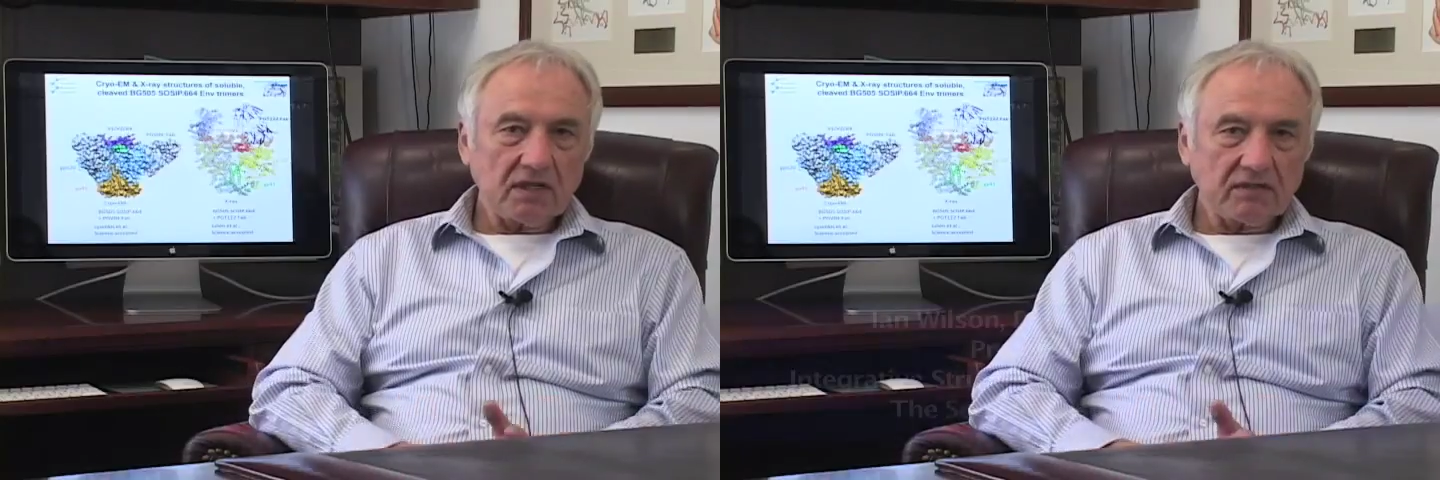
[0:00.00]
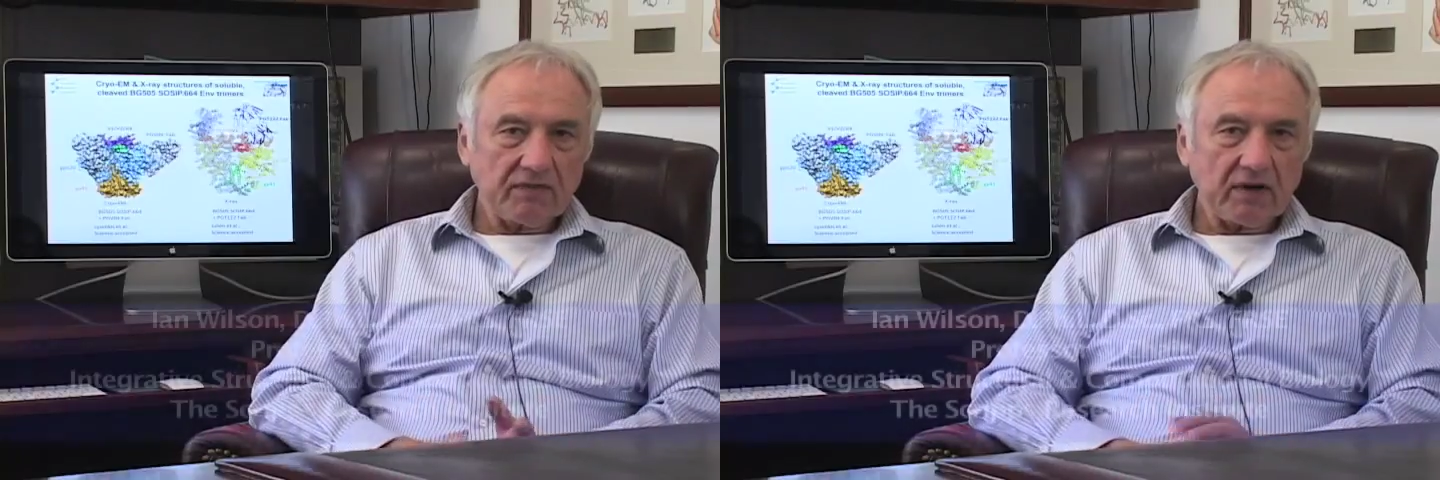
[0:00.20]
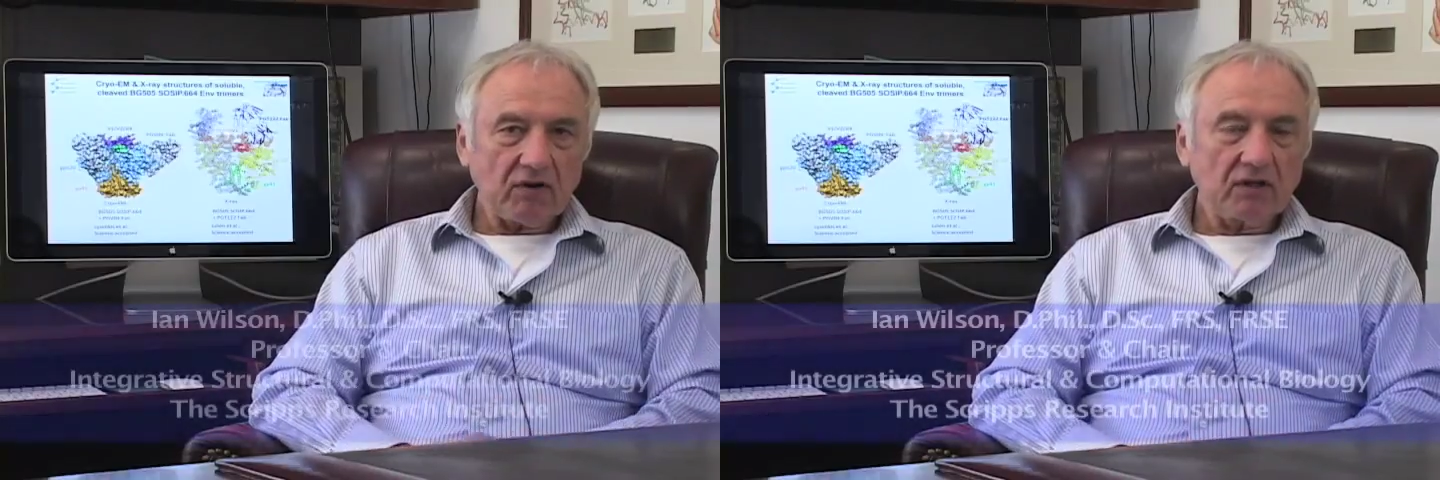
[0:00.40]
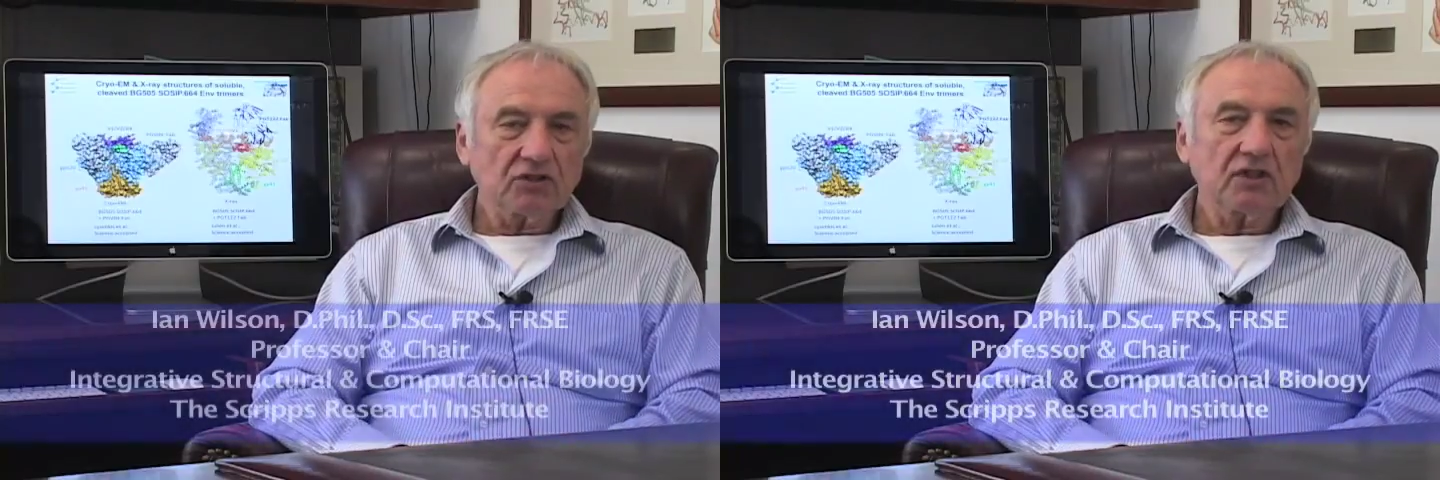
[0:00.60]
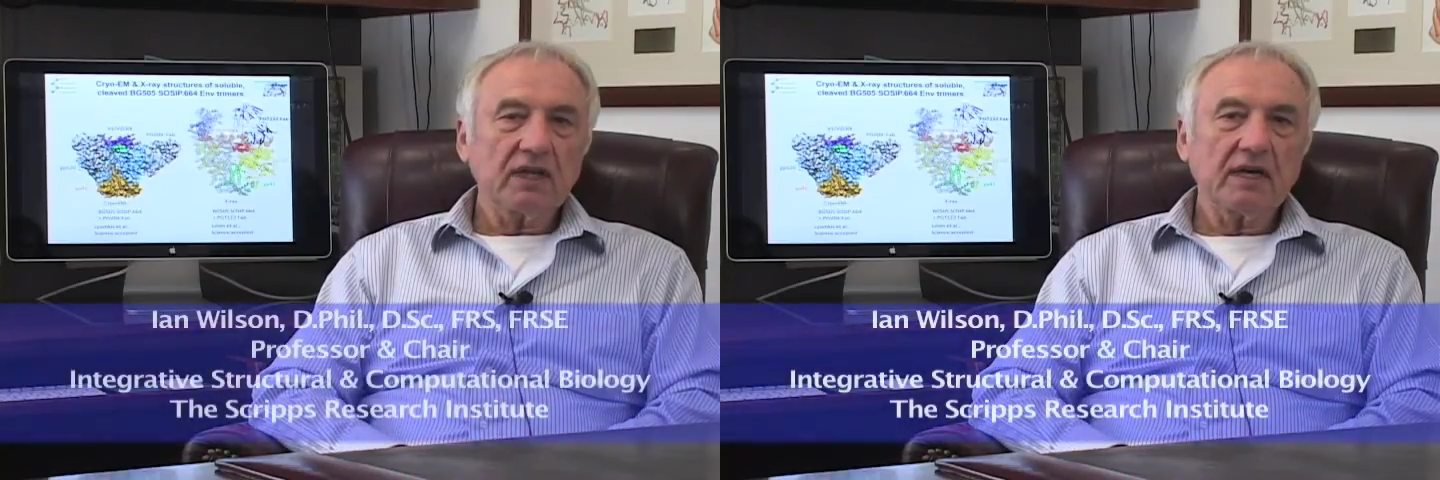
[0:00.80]
is a
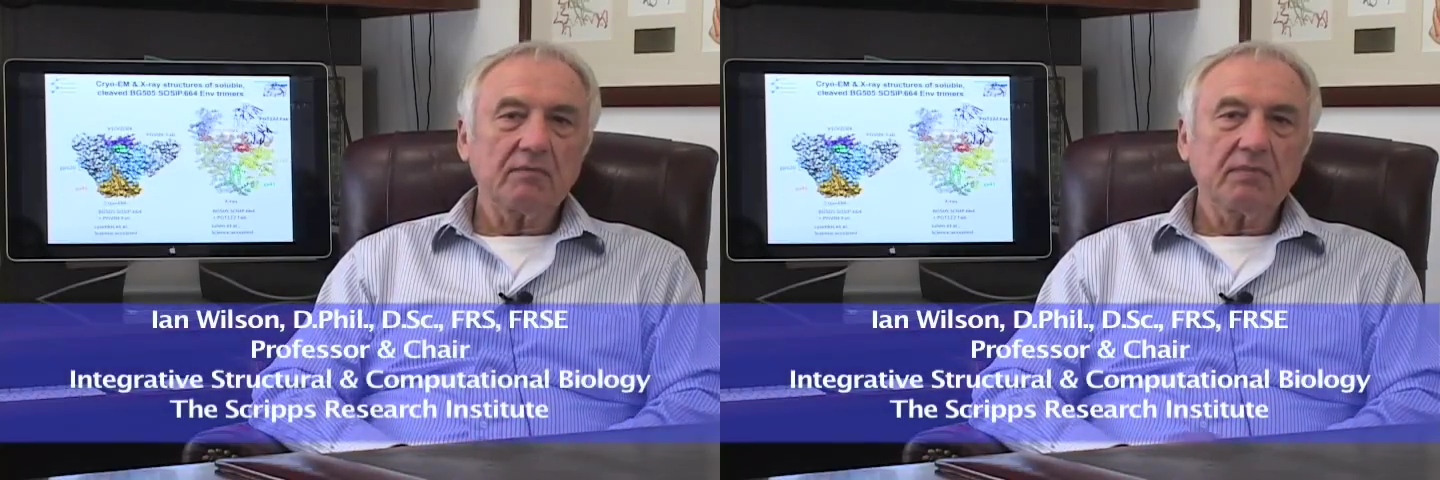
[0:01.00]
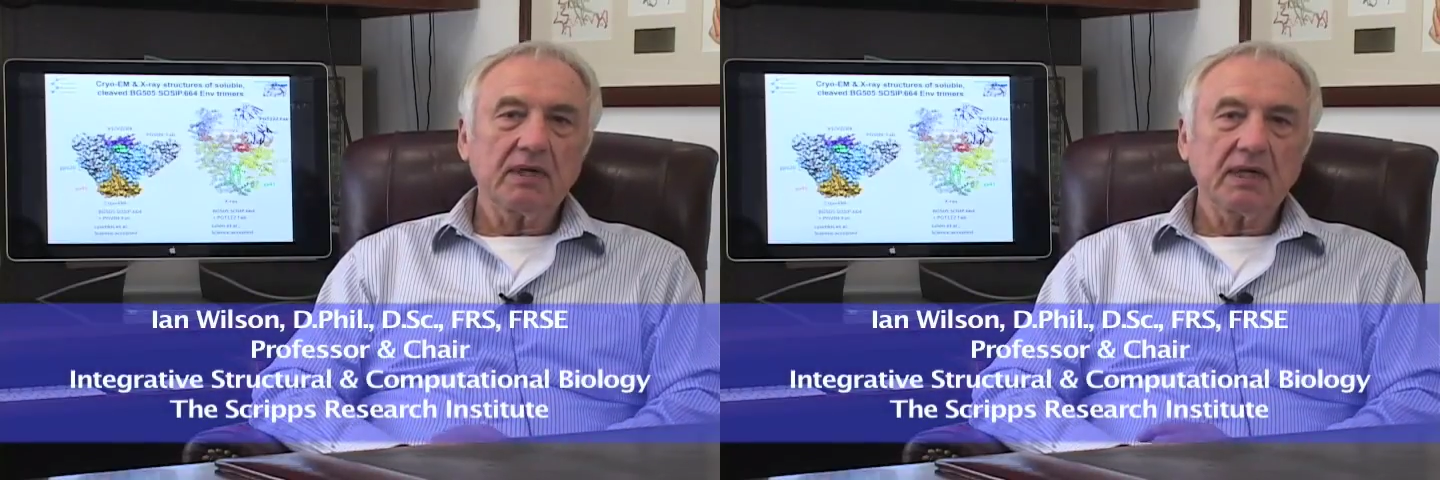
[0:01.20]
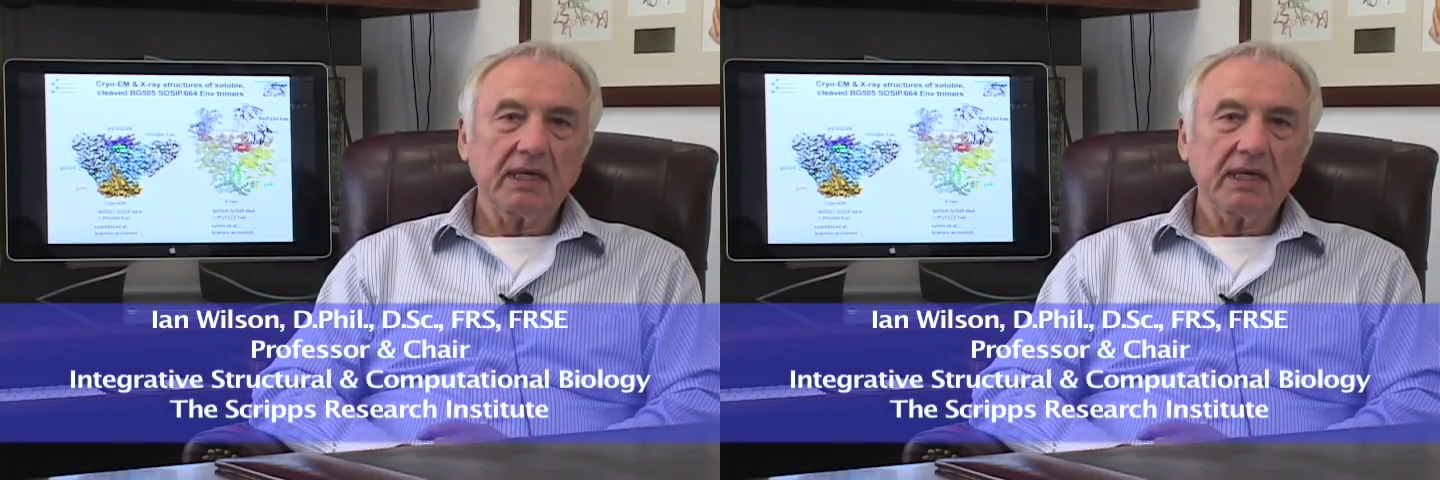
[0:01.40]
virology lab,